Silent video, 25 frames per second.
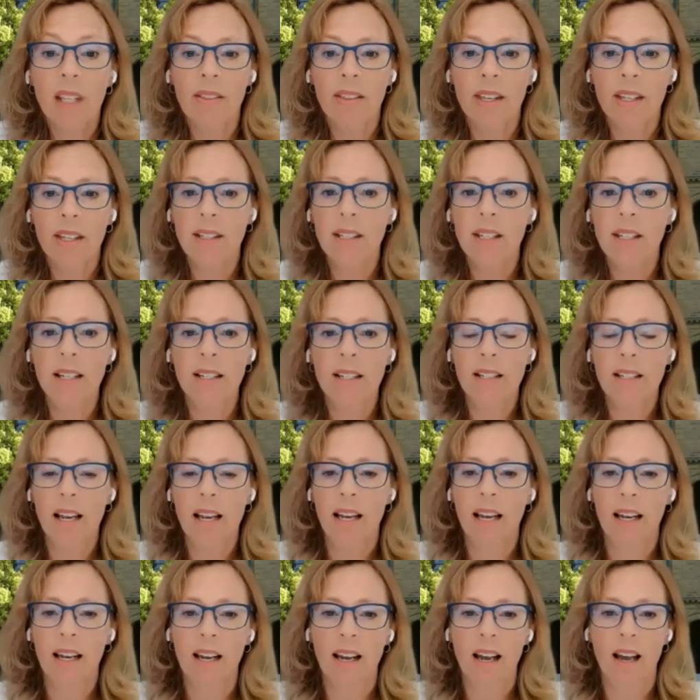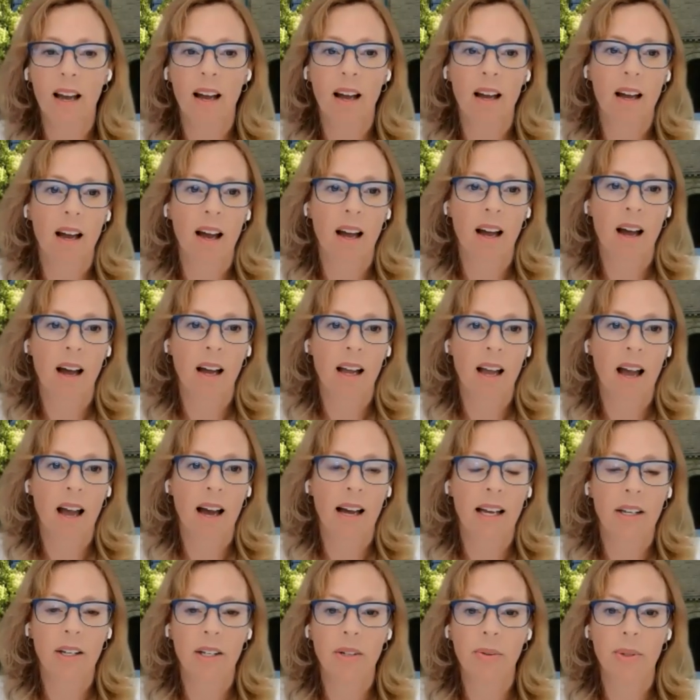This is a, uh, a
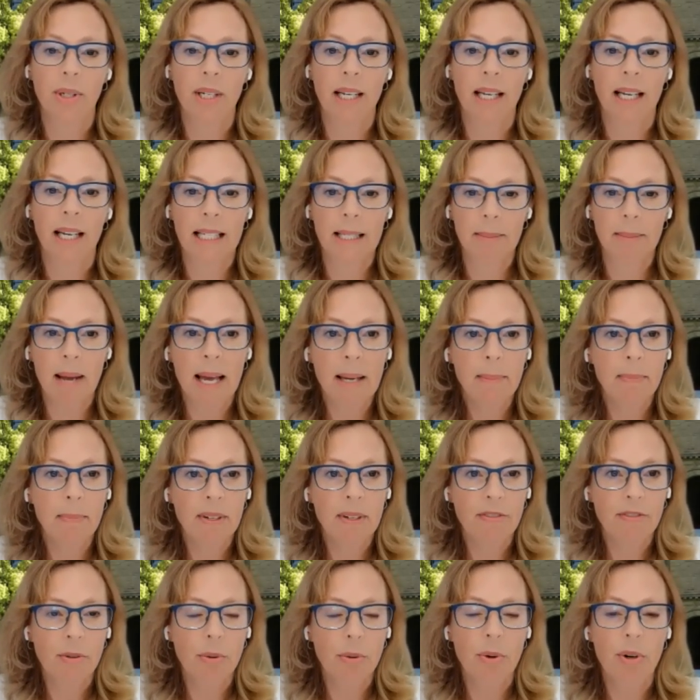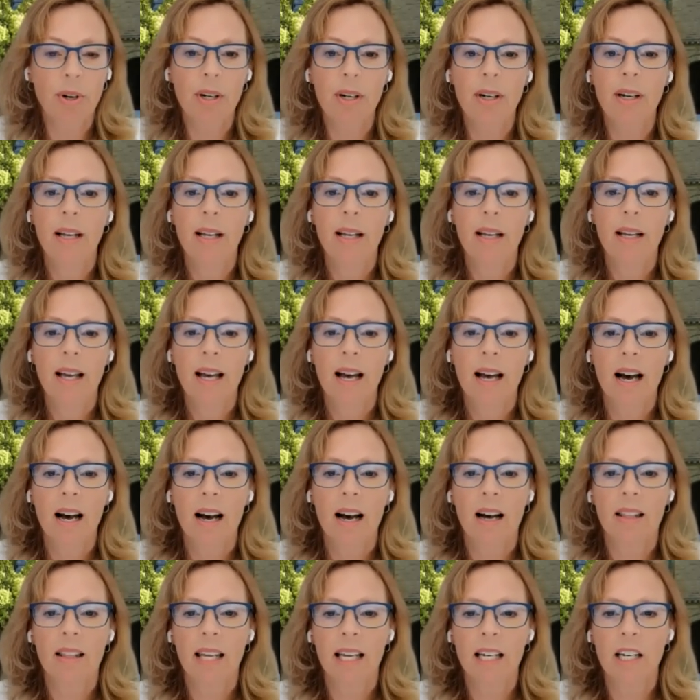guy who he has met before.
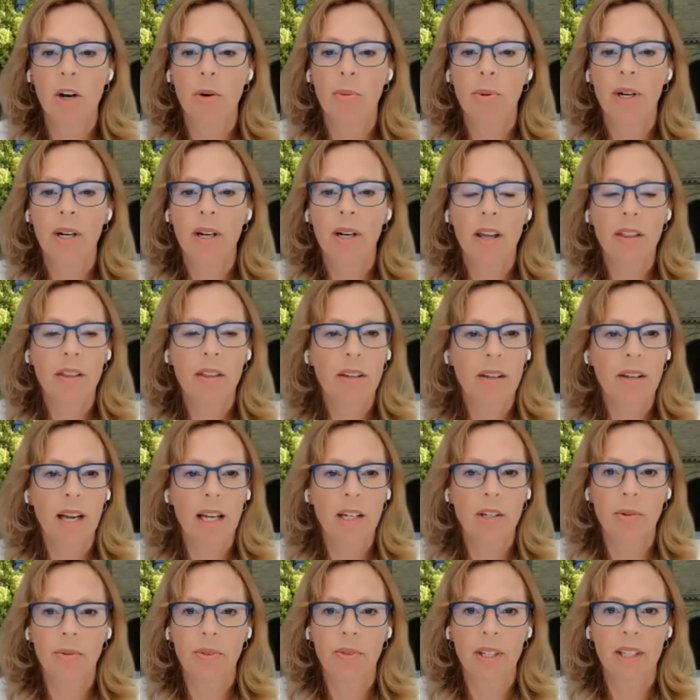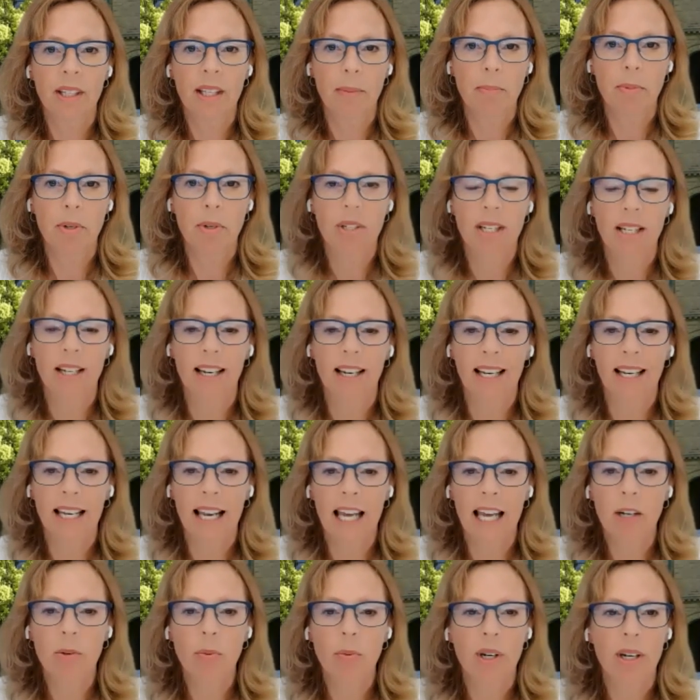Uh, they know one another. I don't think they particularly
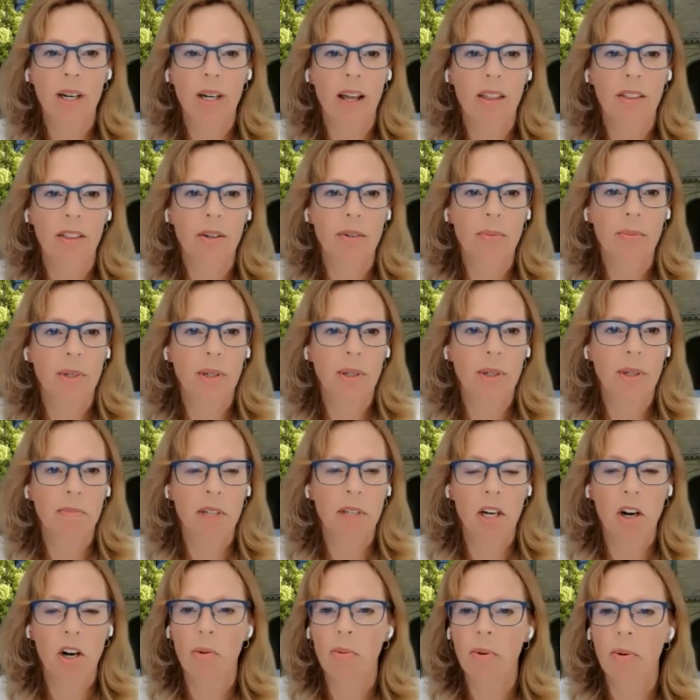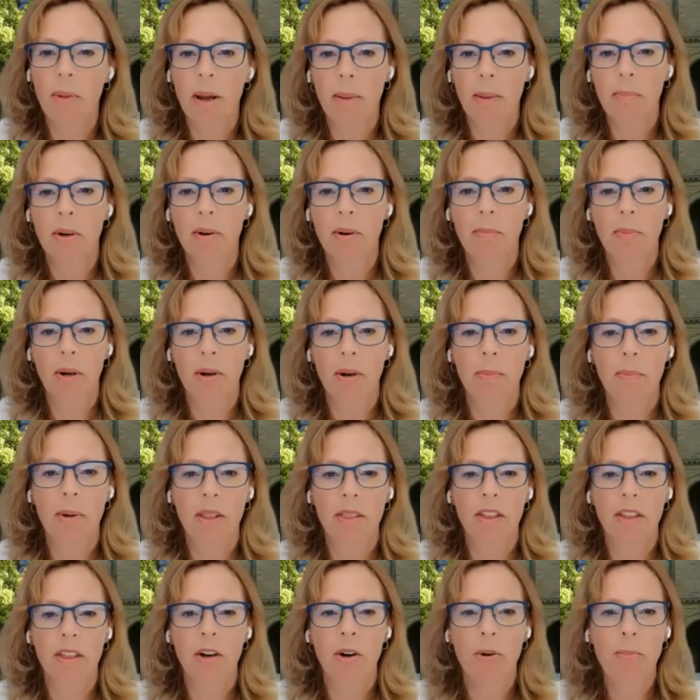like one another. We can all remember about a
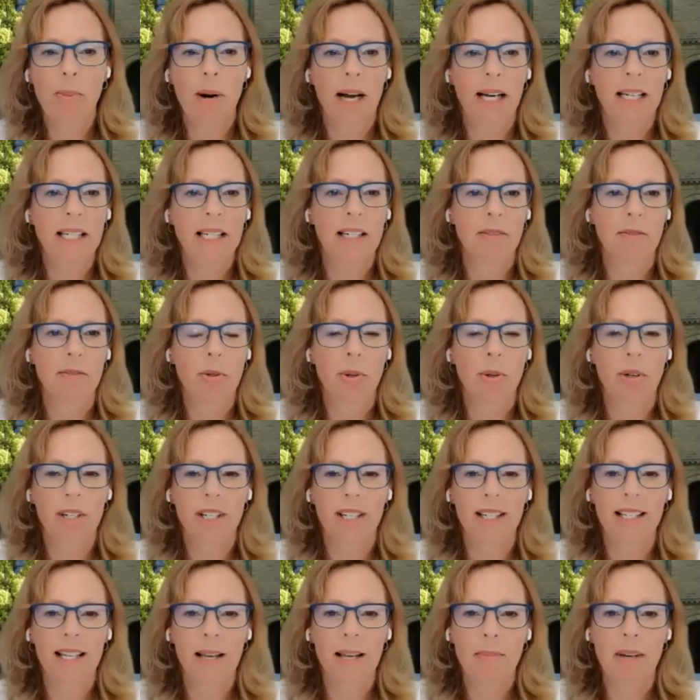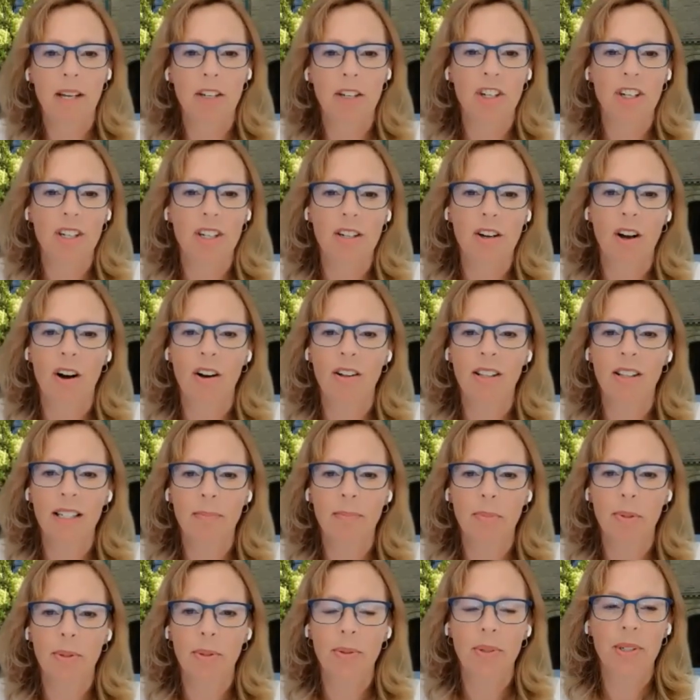month ago, Biden, of course, as I mentioned,
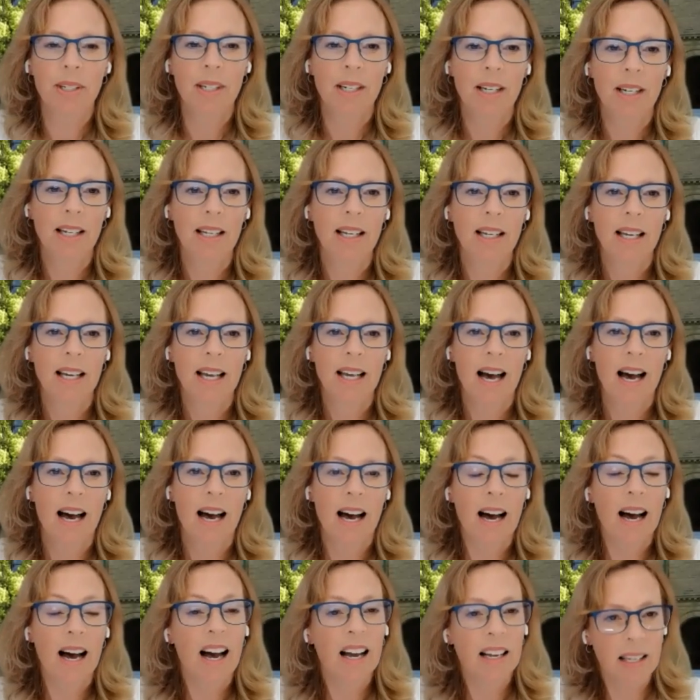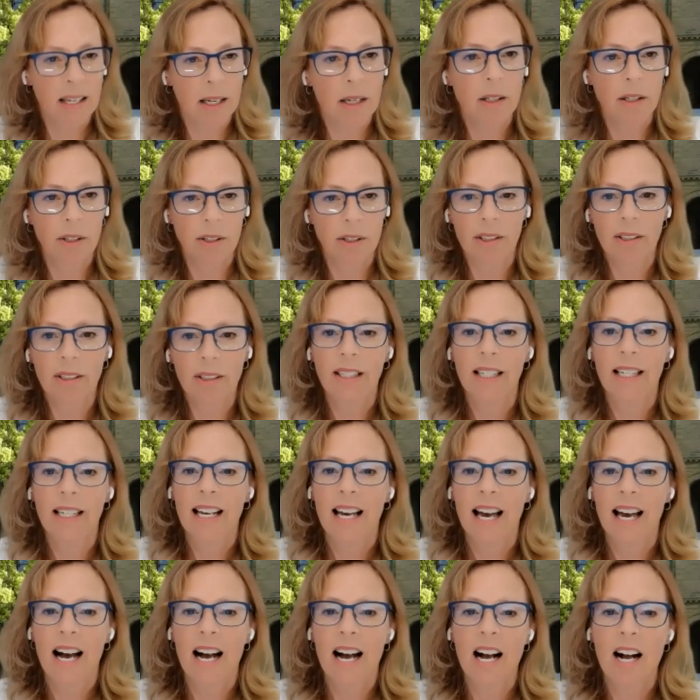calling Putin uh, a killer.
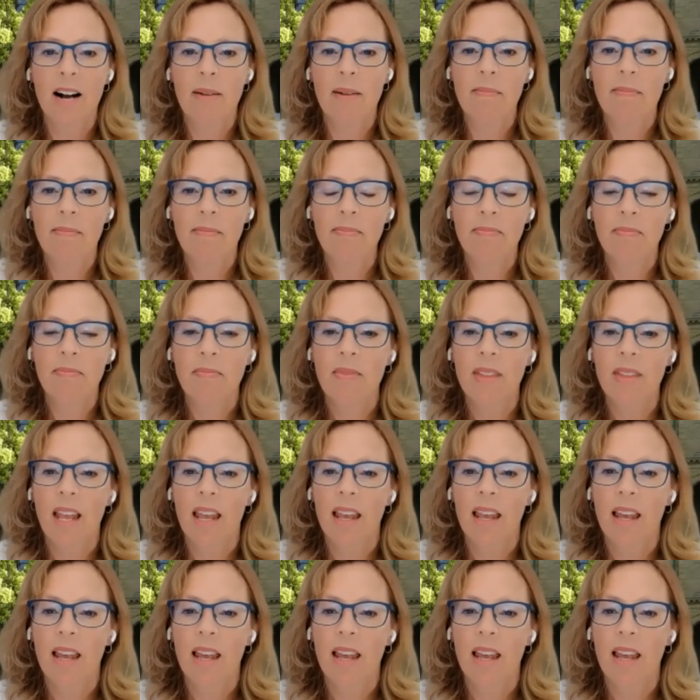Um,